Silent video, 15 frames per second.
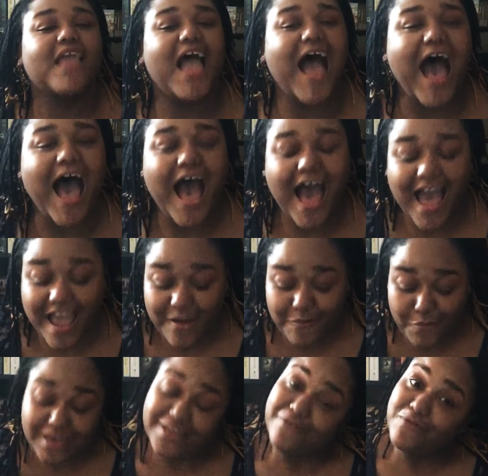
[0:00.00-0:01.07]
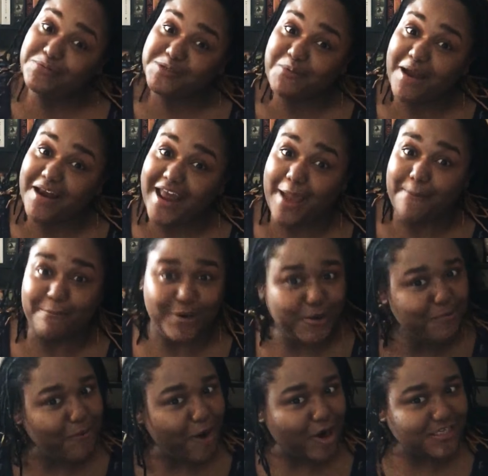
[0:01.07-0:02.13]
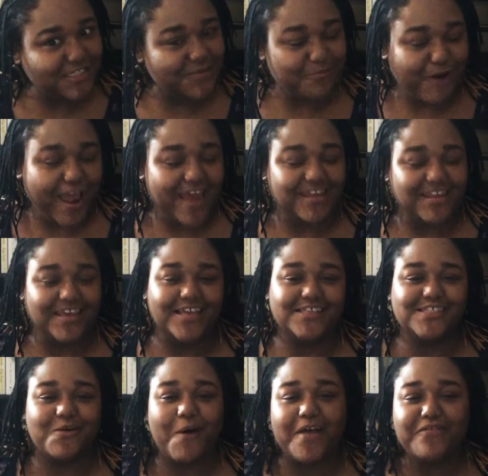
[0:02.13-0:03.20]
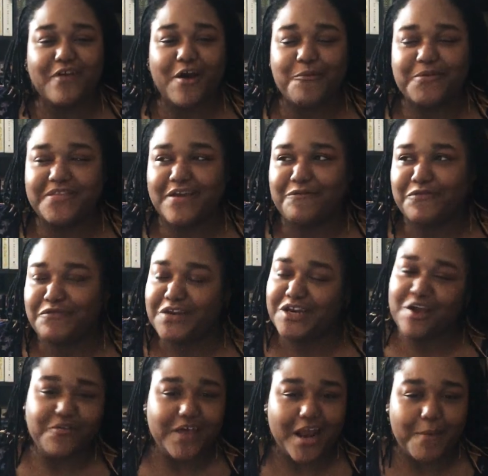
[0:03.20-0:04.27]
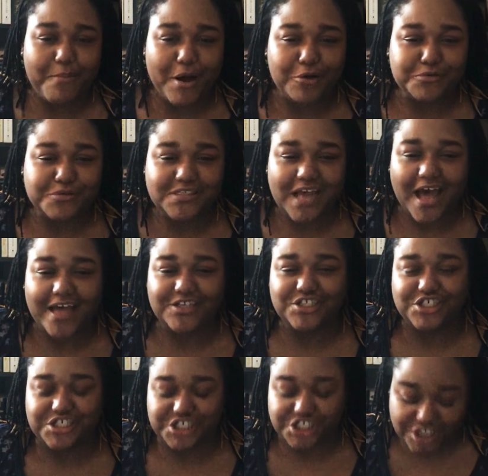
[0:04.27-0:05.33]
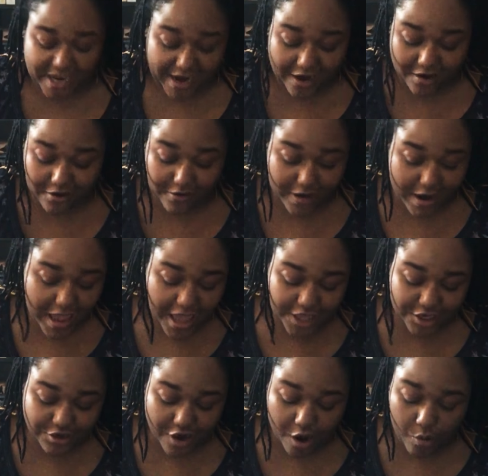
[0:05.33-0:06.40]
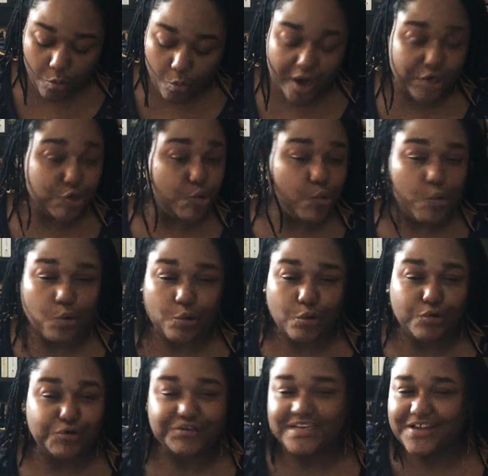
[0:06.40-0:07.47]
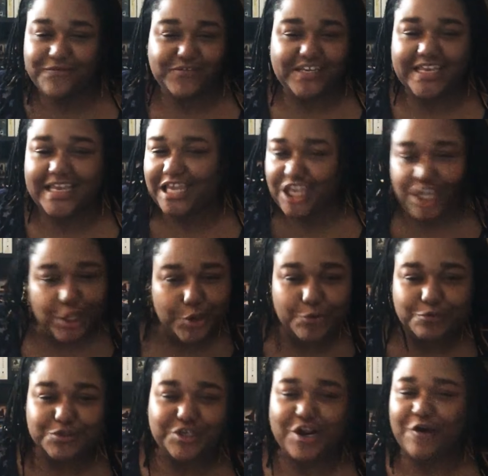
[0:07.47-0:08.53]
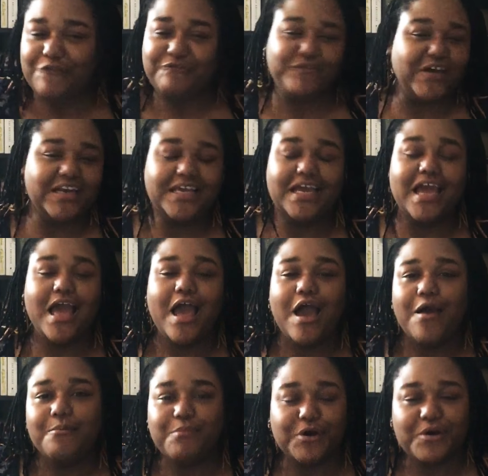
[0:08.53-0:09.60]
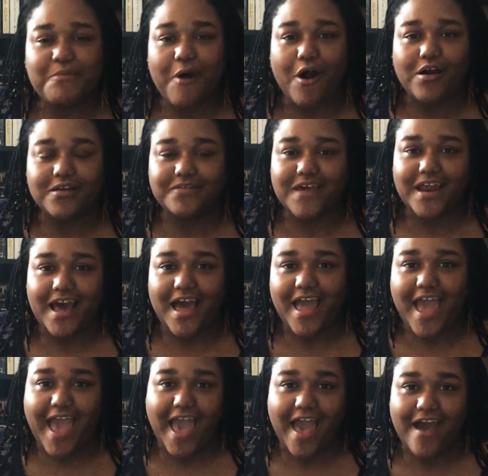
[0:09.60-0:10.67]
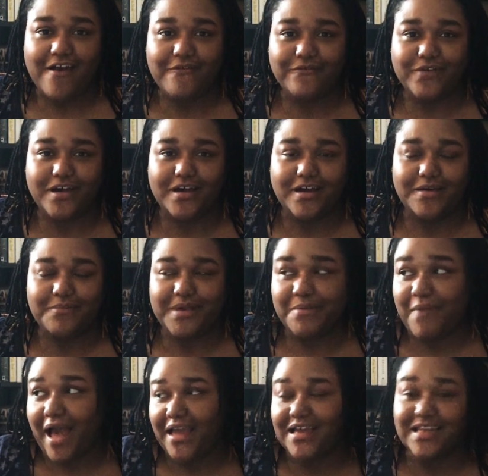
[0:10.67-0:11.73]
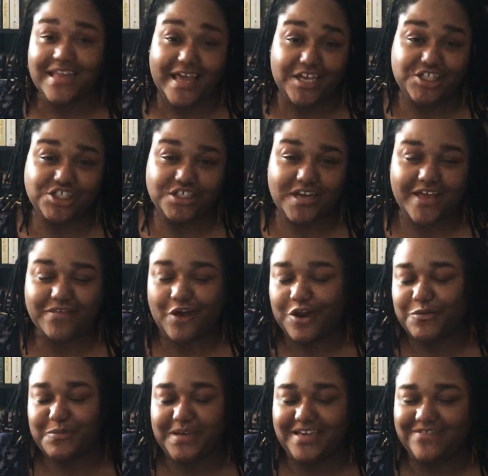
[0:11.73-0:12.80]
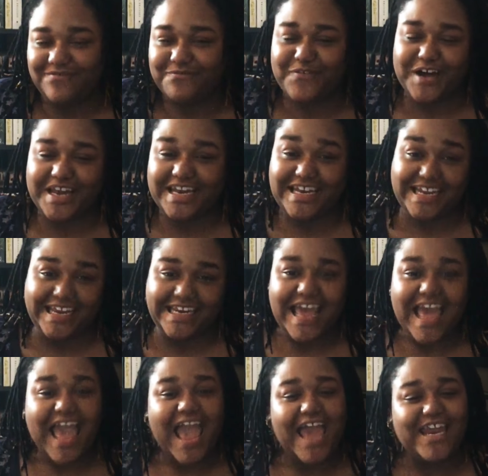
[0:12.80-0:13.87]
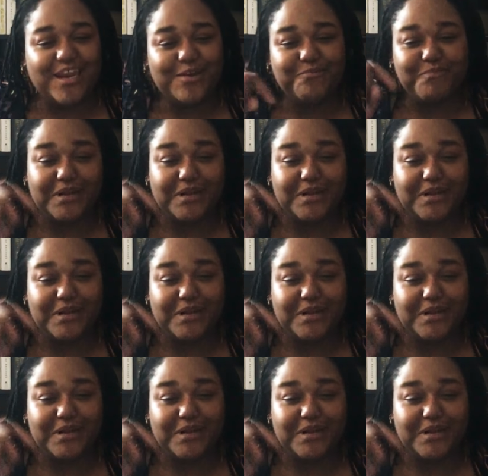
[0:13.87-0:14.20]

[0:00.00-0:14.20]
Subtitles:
I want to live up to my name, Bookmarks and Bradley. So I thought with every video that I post, I'd just share, one cool, nifty, cute, funny bookmark that I have in my collection. I thought it'd be fun and neat. And